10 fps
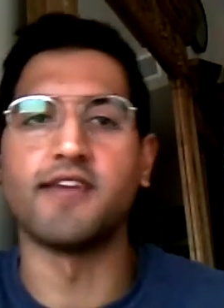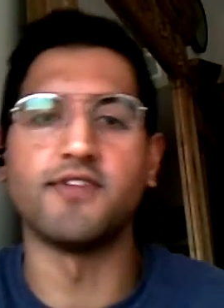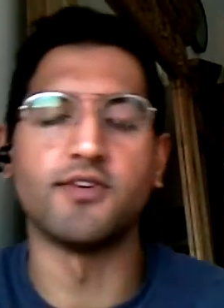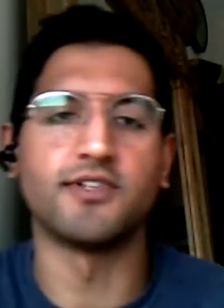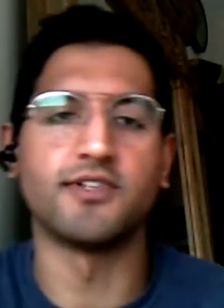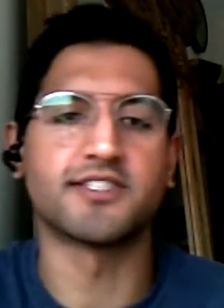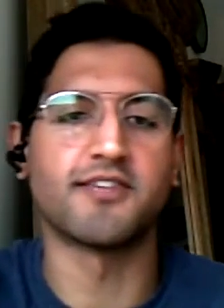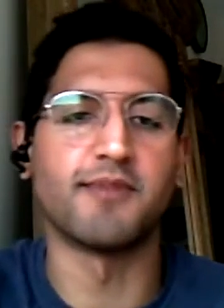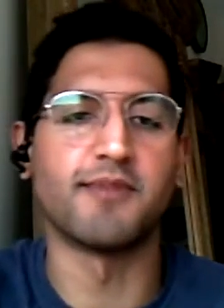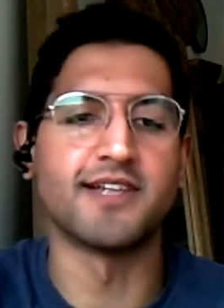I'll just cover
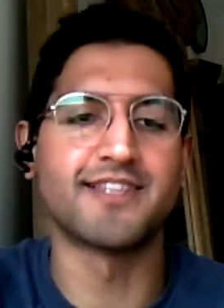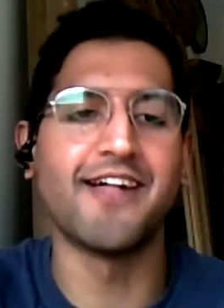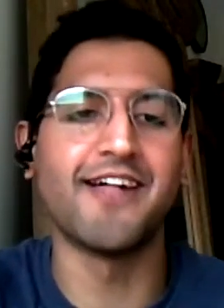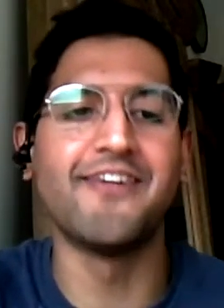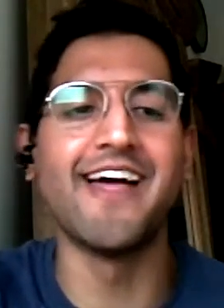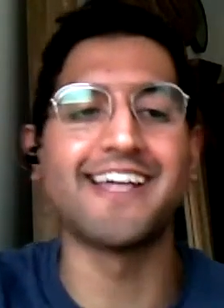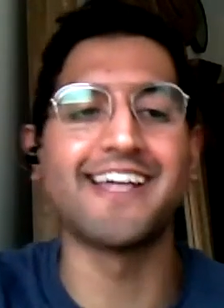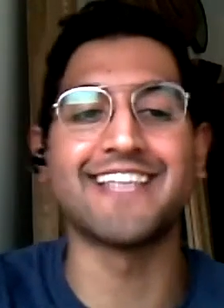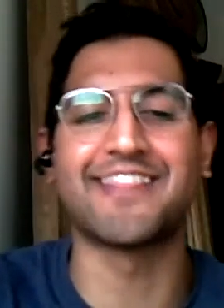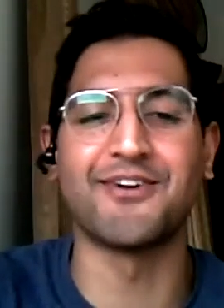myself because that
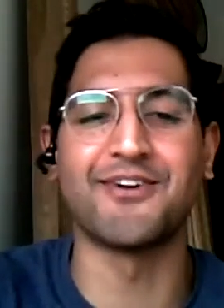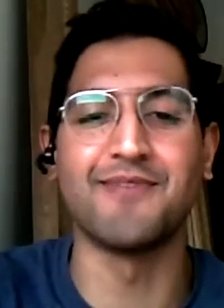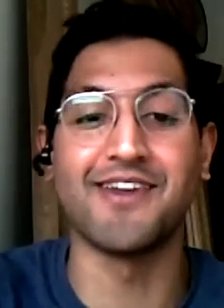threw me off.